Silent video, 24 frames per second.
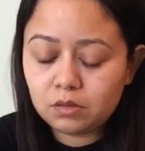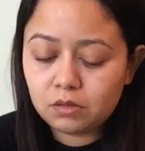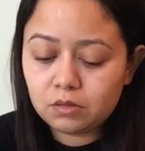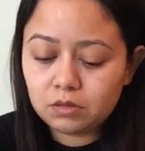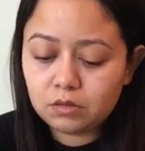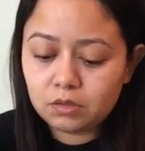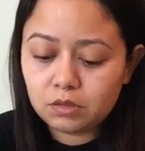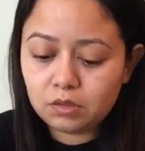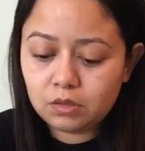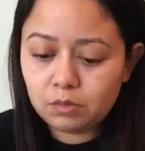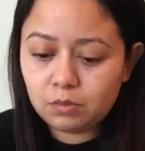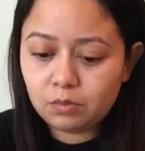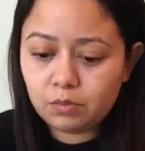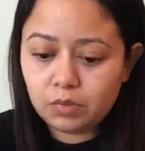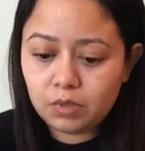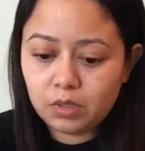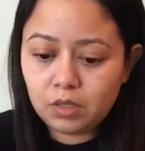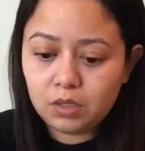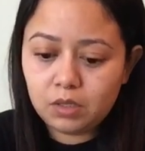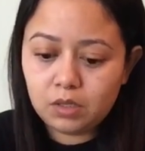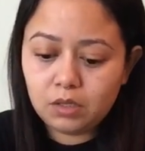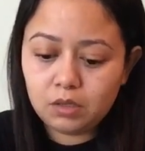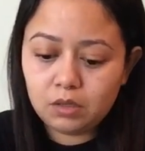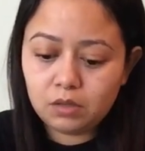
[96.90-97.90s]
There's gonna
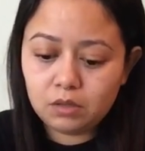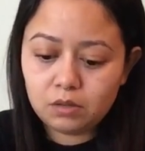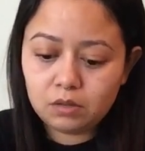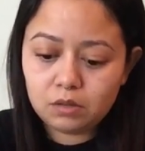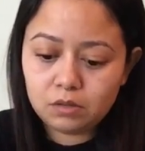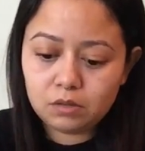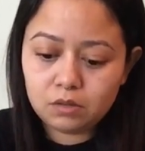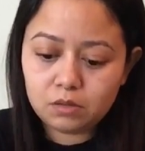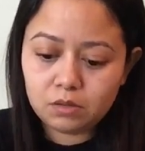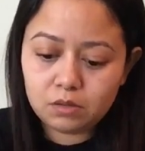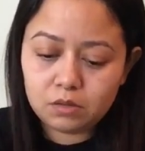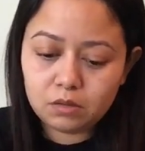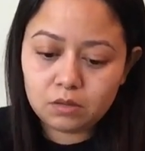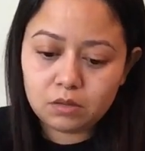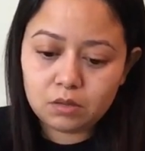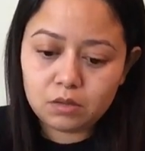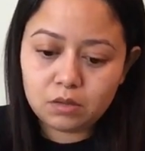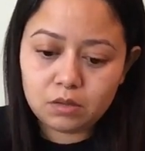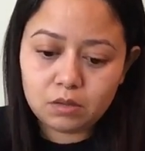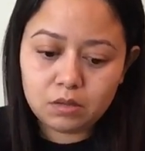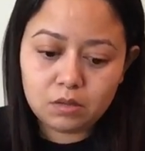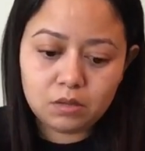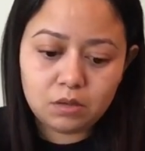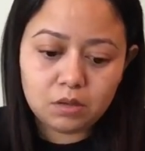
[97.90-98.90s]
be
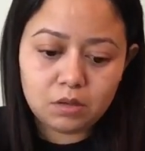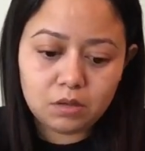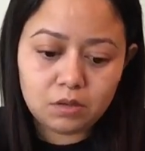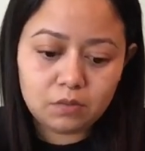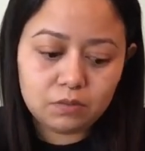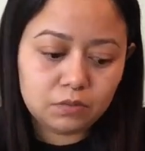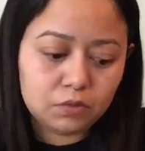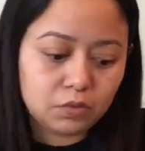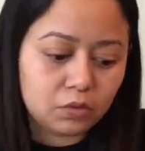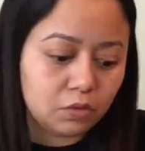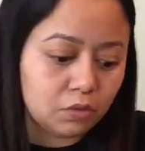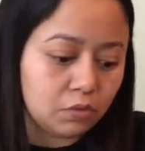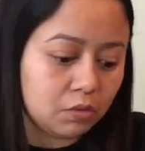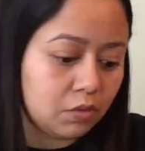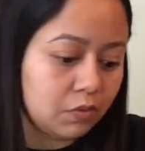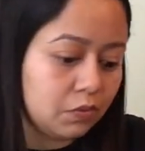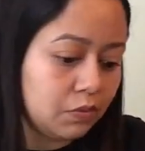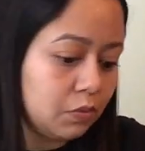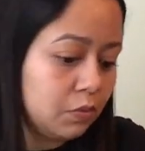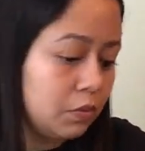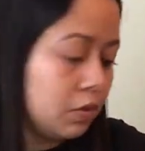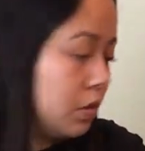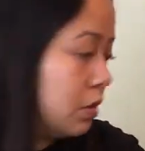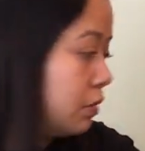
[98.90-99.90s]
a lot of soil
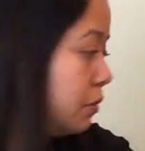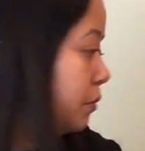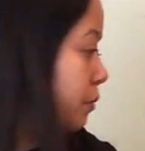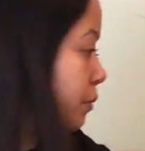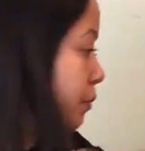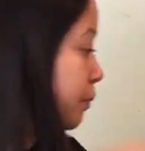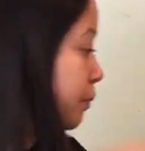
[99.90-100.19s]
everywhere.